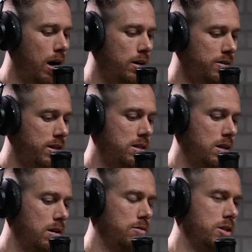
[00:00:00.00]
I don't think
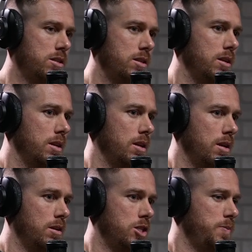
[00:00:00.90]
so. Just
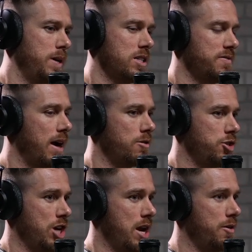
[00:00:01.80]
because of how
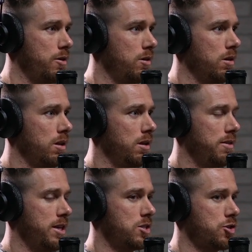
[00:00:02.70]
general
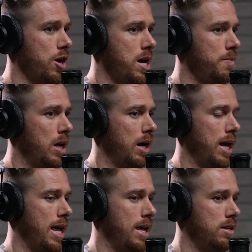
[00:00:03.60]
this training block
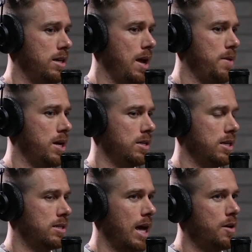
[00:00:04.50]
is, and because
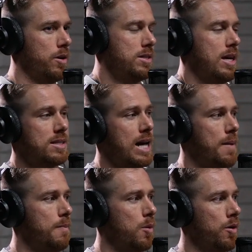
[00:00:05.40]
I don't want to say it's not
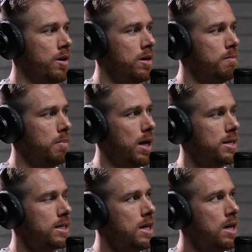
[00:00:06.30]
important,
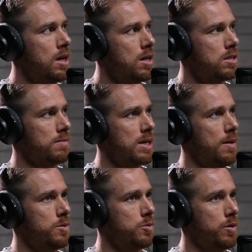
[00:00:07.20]
but
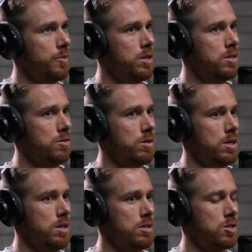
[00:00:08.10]
sometimes when we do
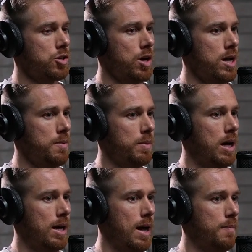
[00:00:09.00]
these training
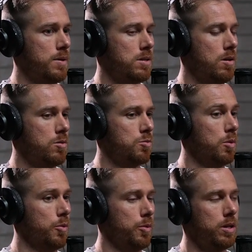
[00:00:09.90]
block episodes,
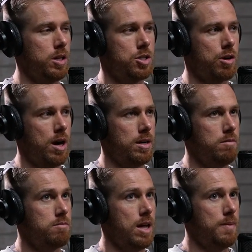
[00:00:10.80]
we're really trying to
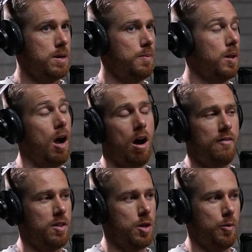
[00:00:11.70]
get people
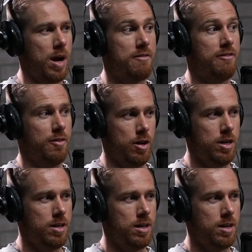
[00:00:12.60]
off on the right foot